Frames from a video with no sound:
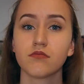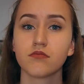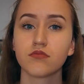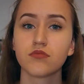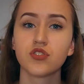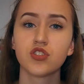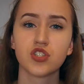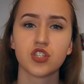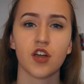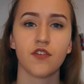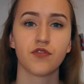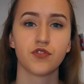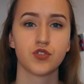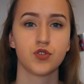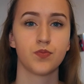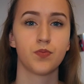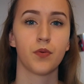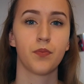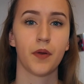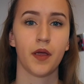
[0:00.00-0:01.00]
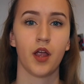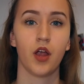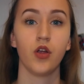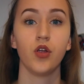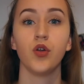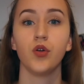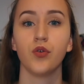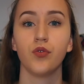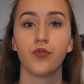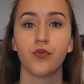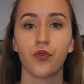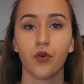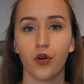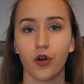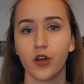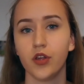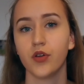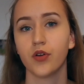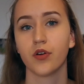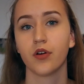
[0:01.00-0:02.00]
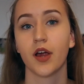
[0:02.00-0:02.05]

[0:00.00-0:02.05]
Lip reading: stuff to prepare you for your